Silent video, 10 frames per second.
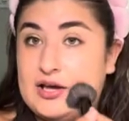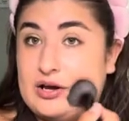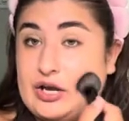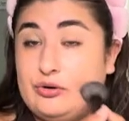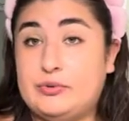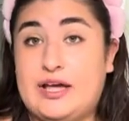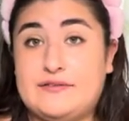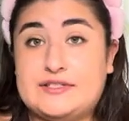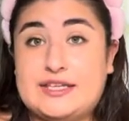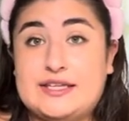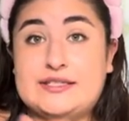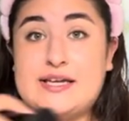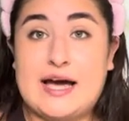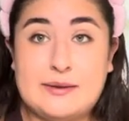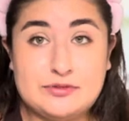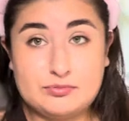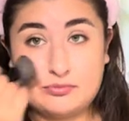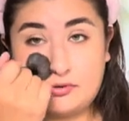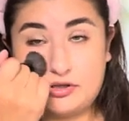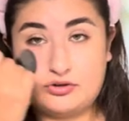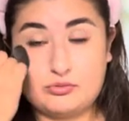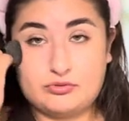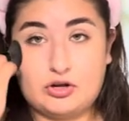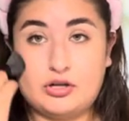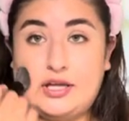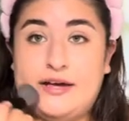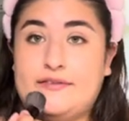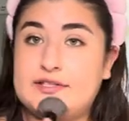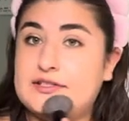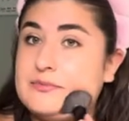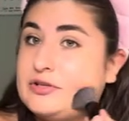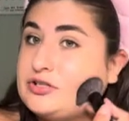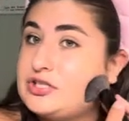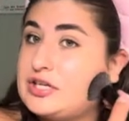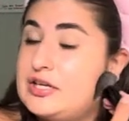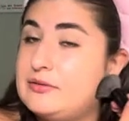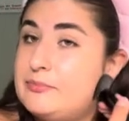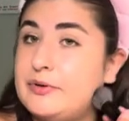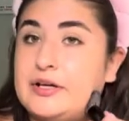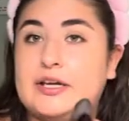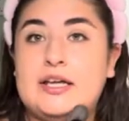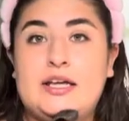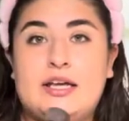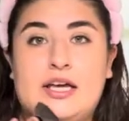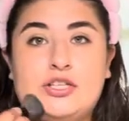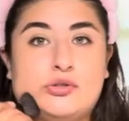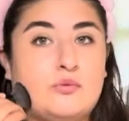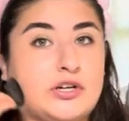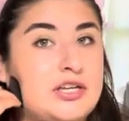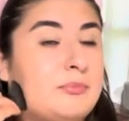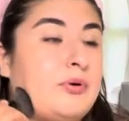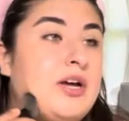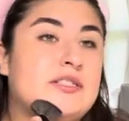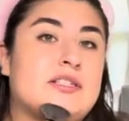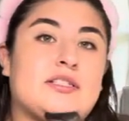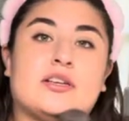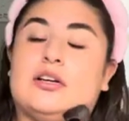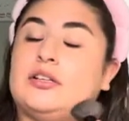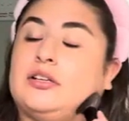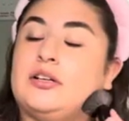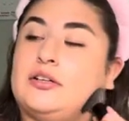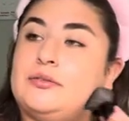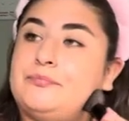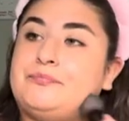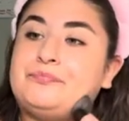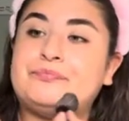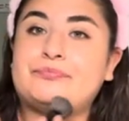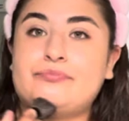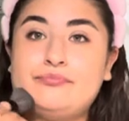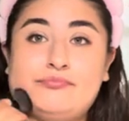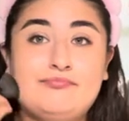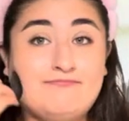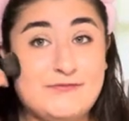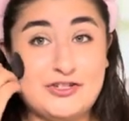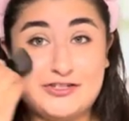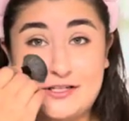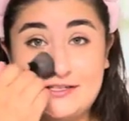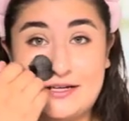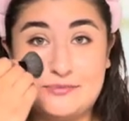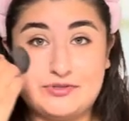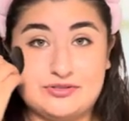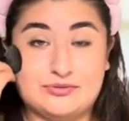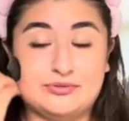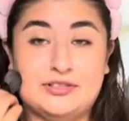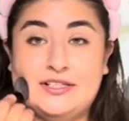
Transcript: i know we have skin types but we don't all have the similar skin but it's a working process on um, your skin type so